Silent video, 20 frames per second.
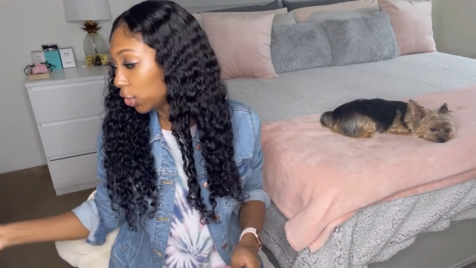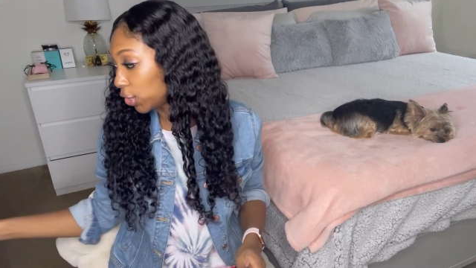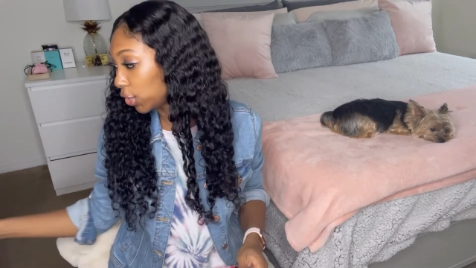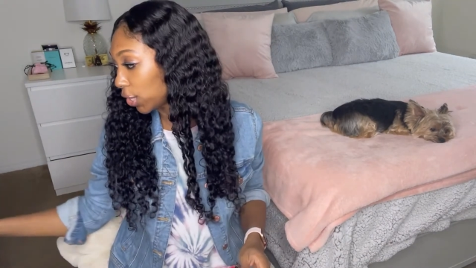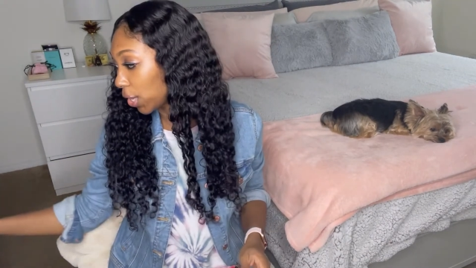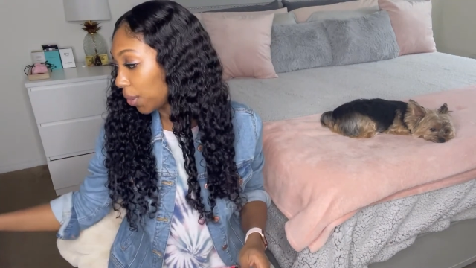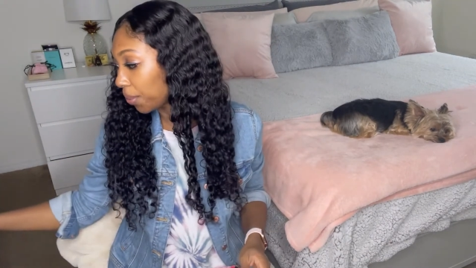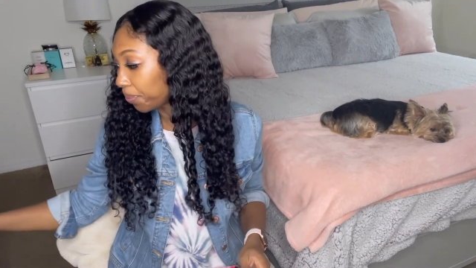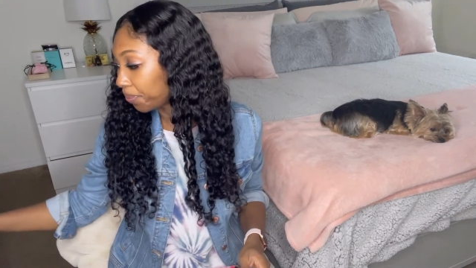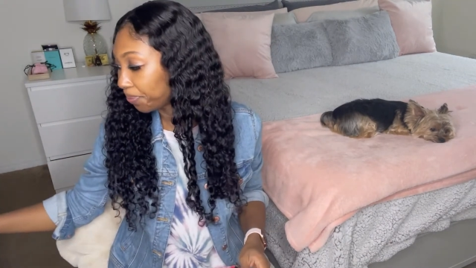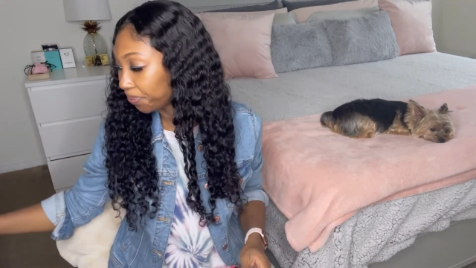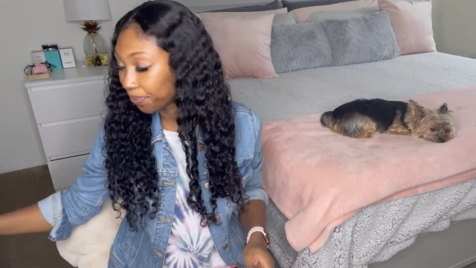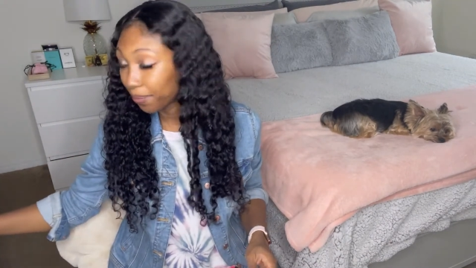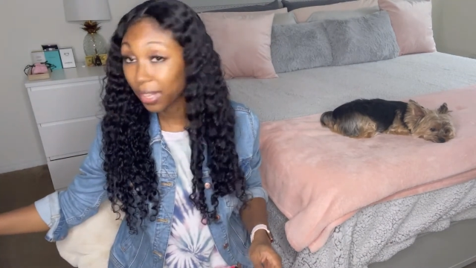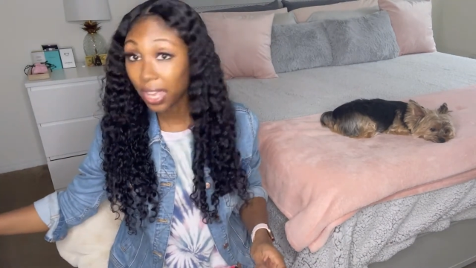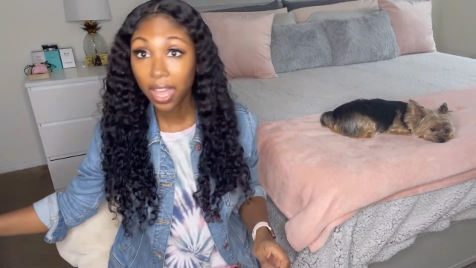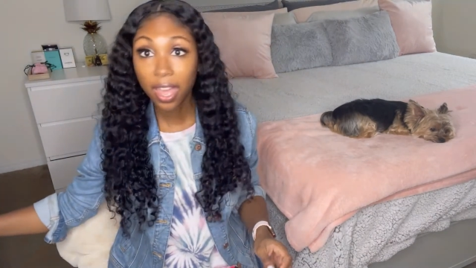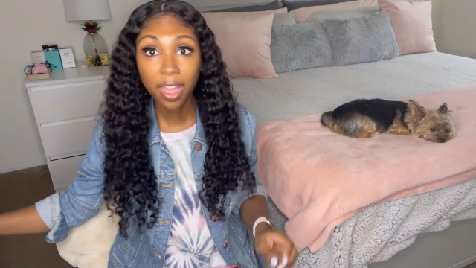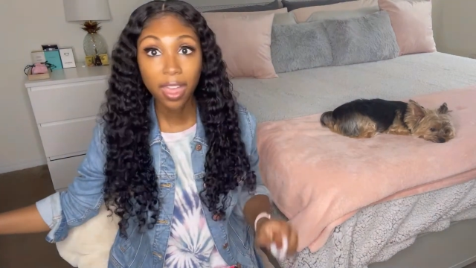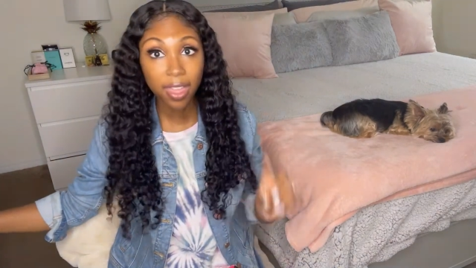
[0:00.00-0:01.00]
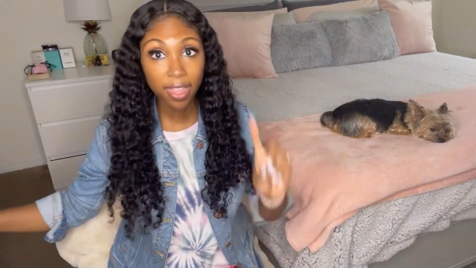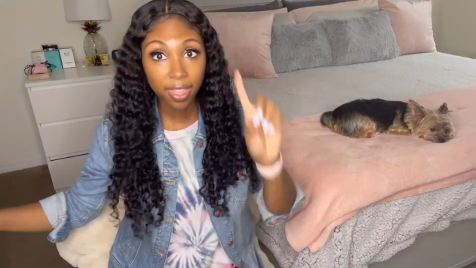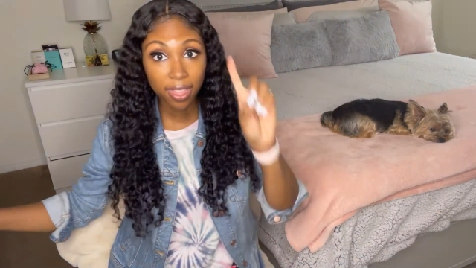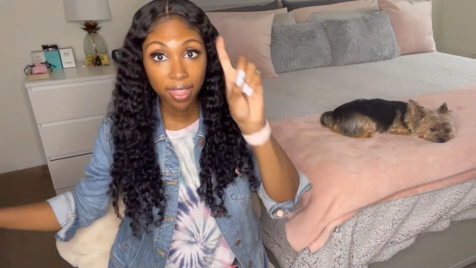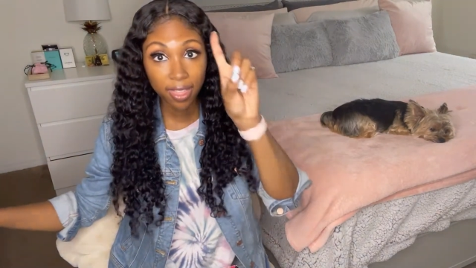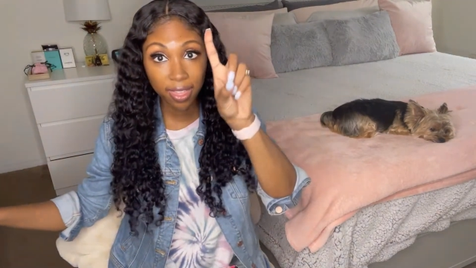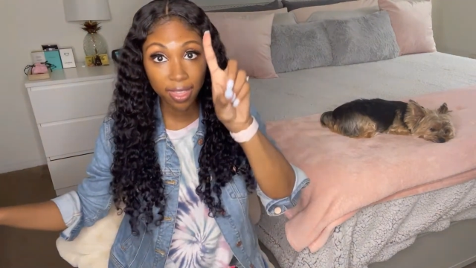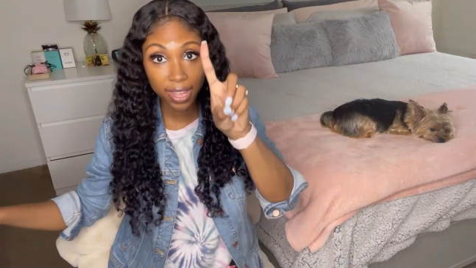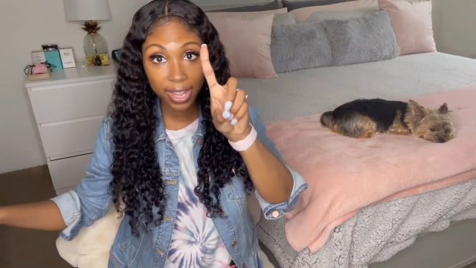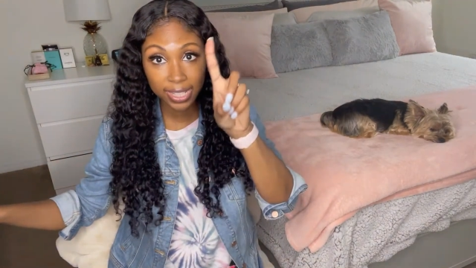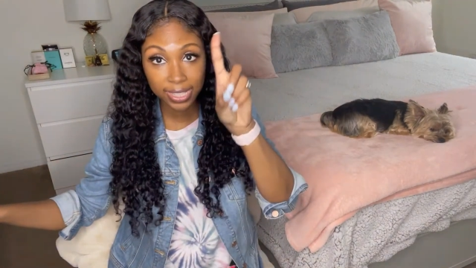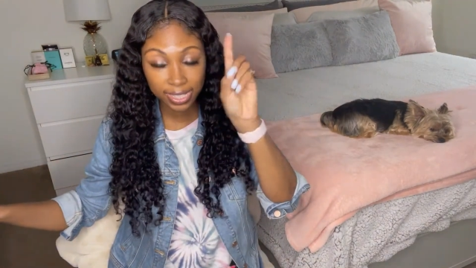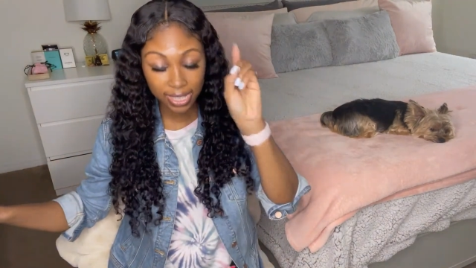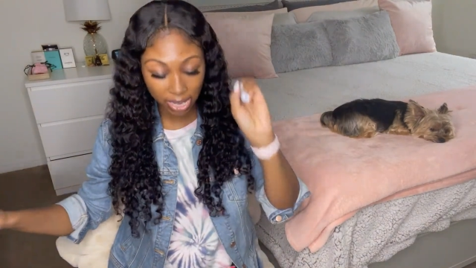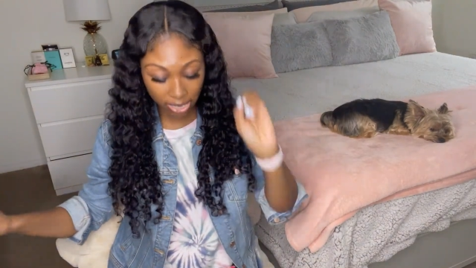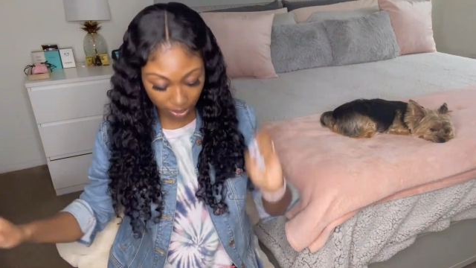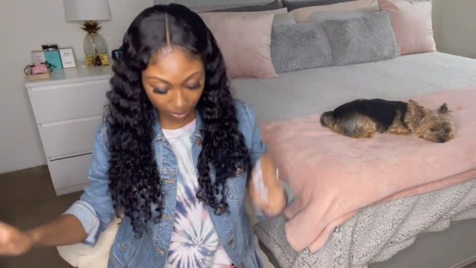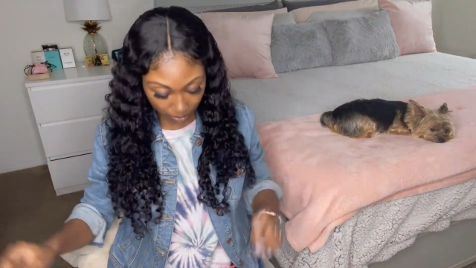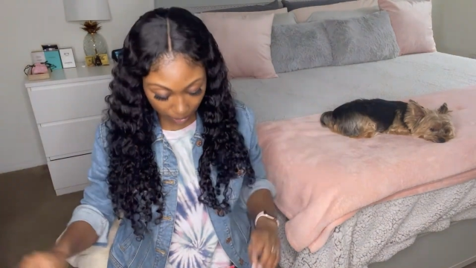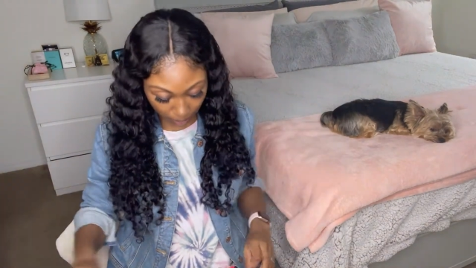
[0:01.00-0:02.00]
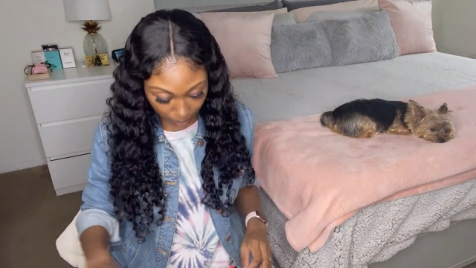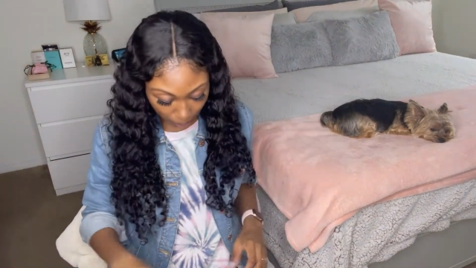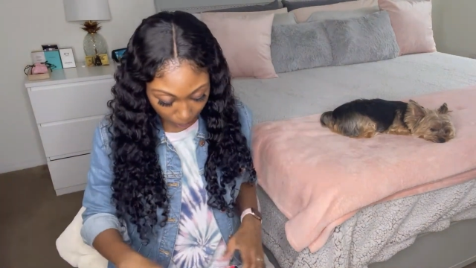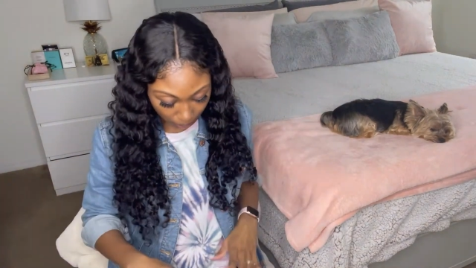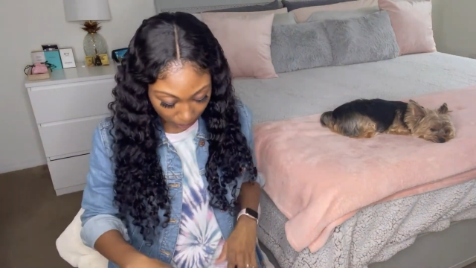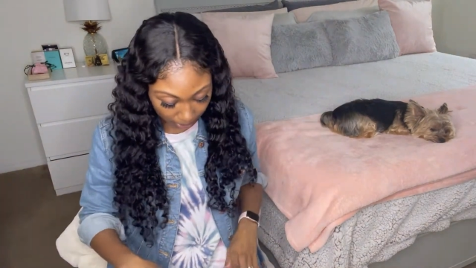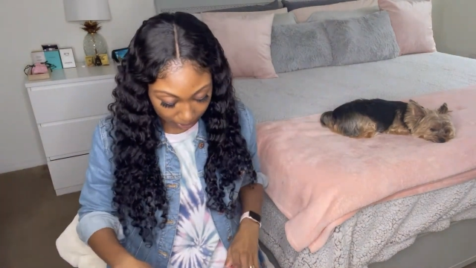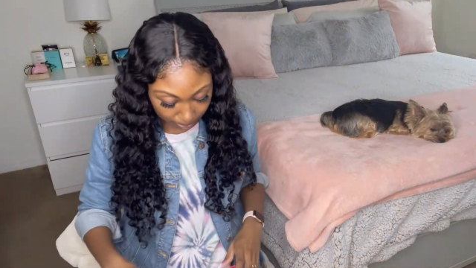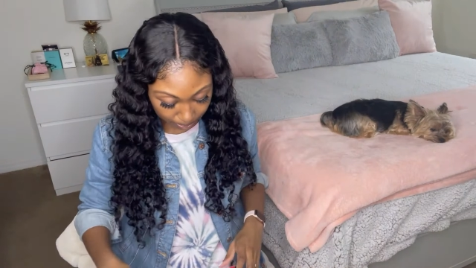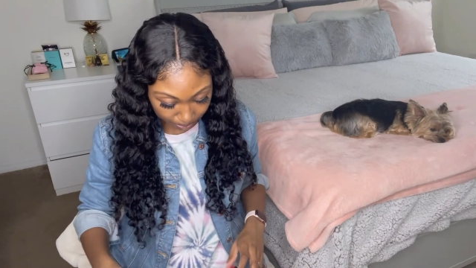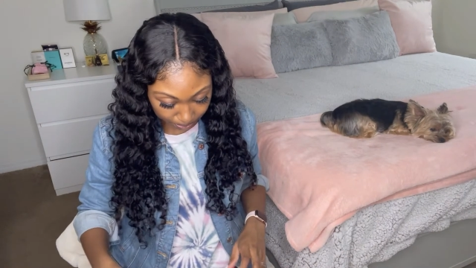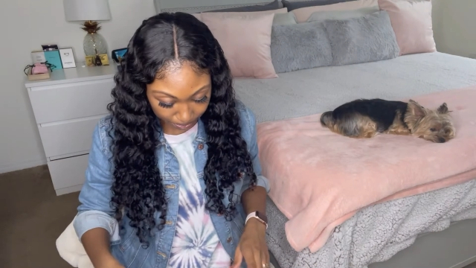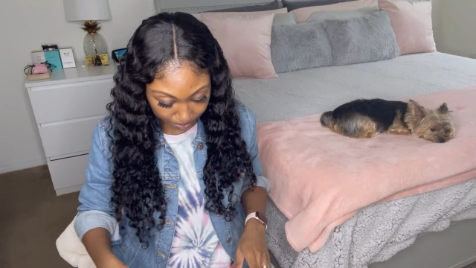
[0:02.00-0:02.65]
So that's item number one.